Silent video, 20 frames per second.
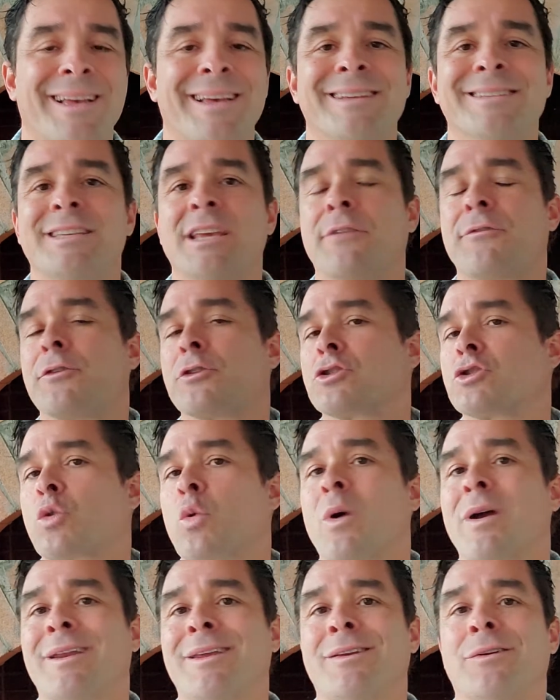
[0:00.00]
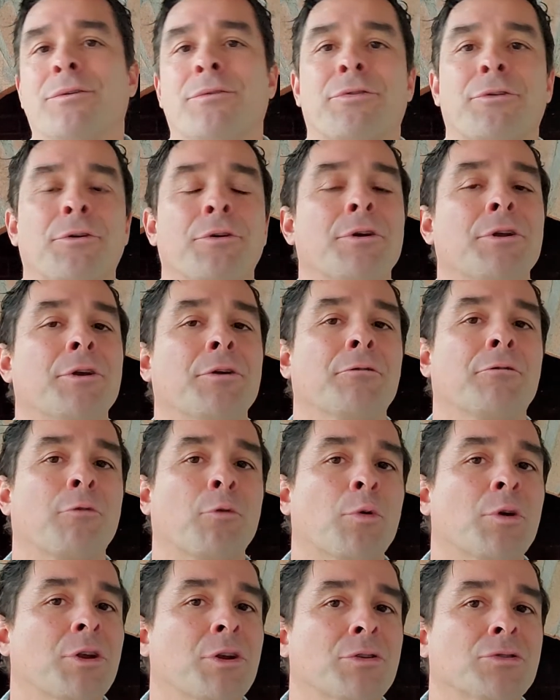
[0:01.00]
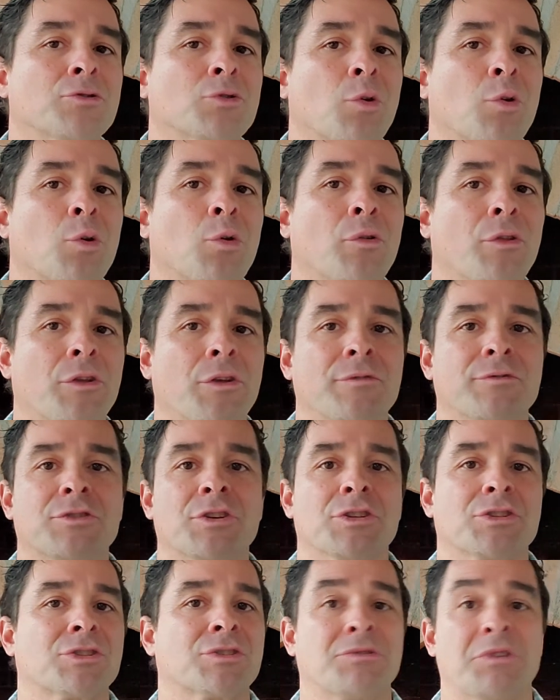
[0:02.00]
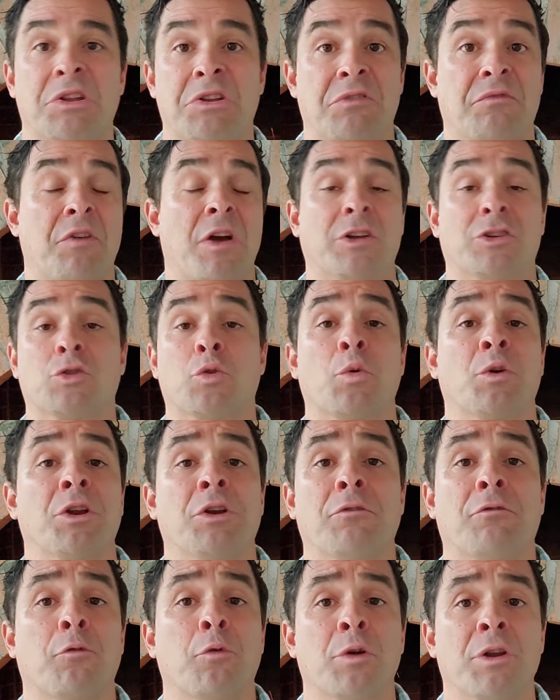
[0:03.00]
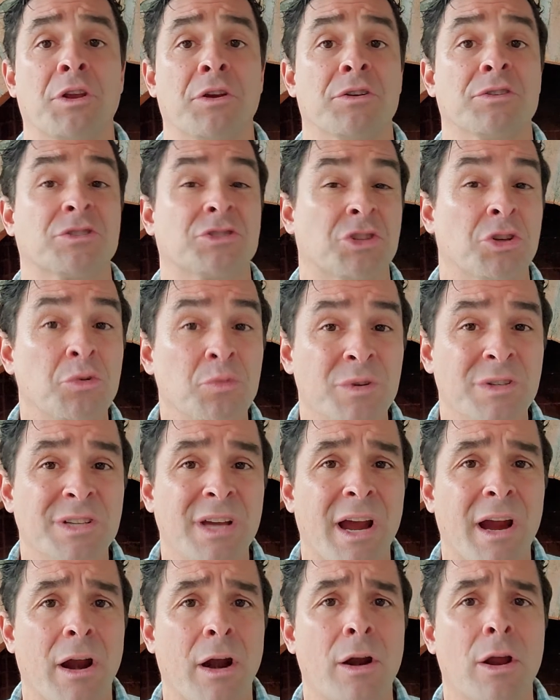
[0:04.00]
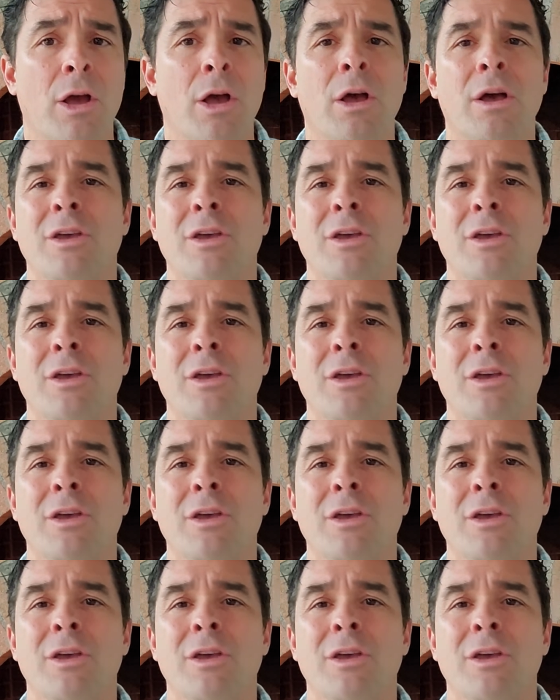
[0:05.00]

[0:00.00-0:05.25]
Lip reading: See, if you're 20 or 30 or 40 years old and you've got 20 to 40 years to retire,